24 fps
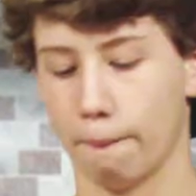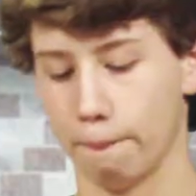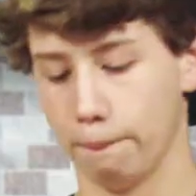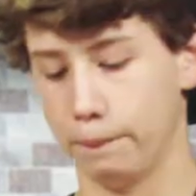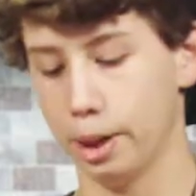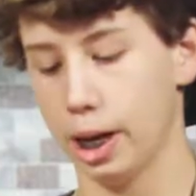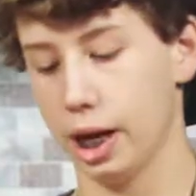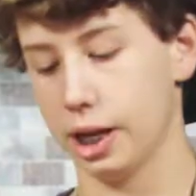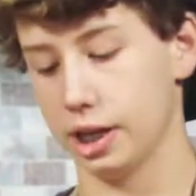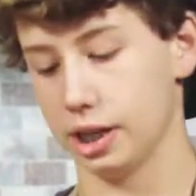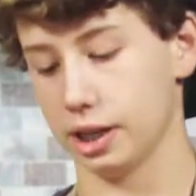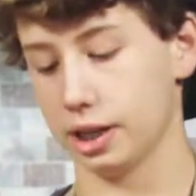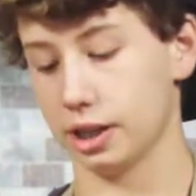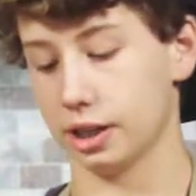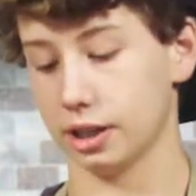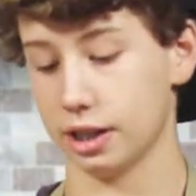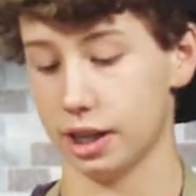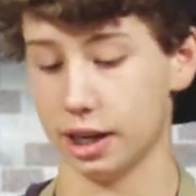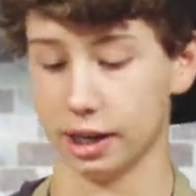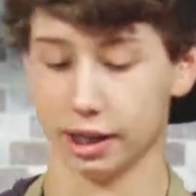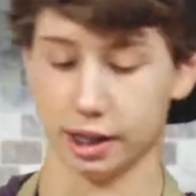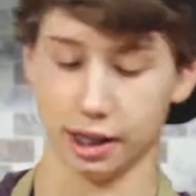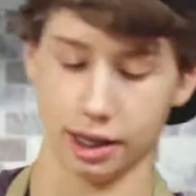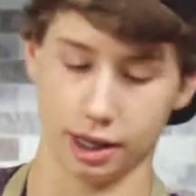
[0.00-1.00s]
But
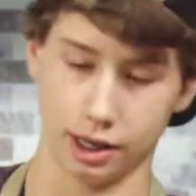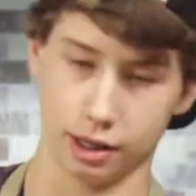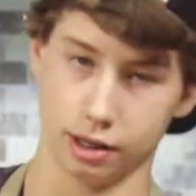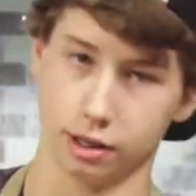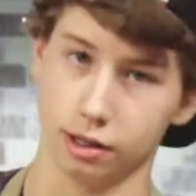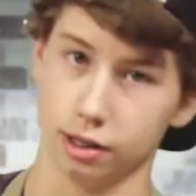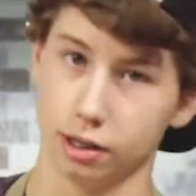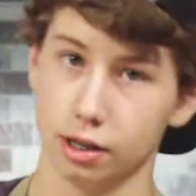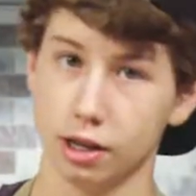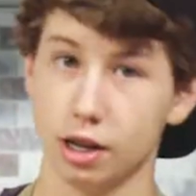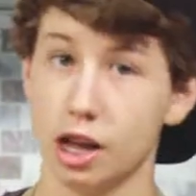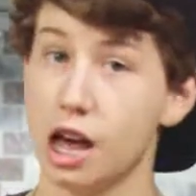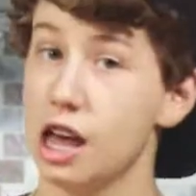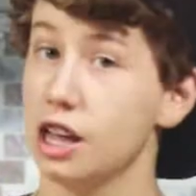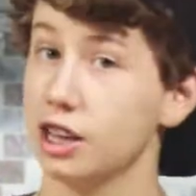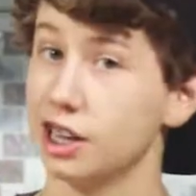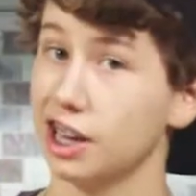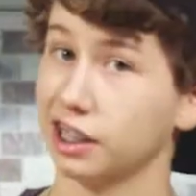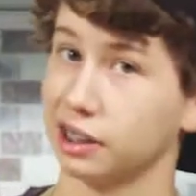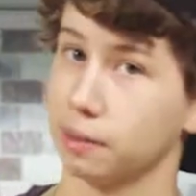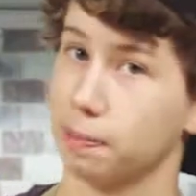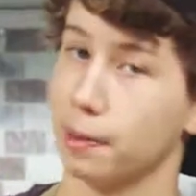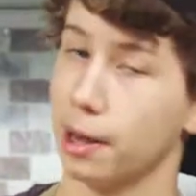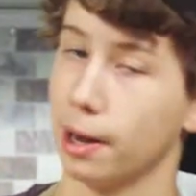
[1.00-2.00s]
then again, you
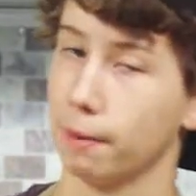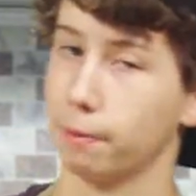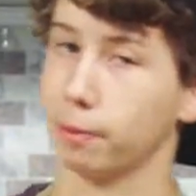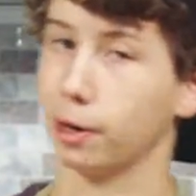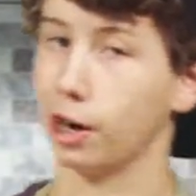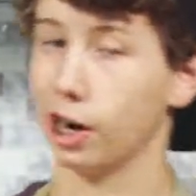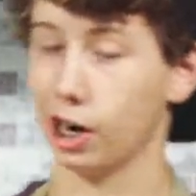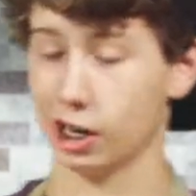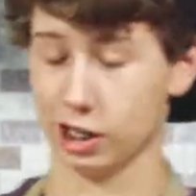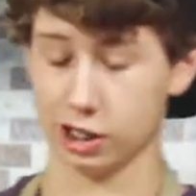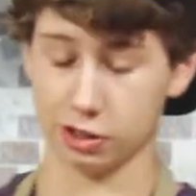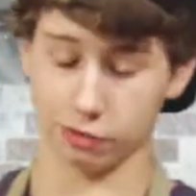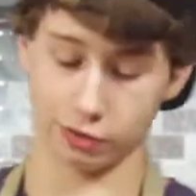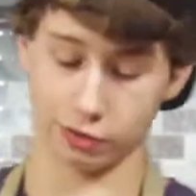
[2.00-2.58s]
have to pay a price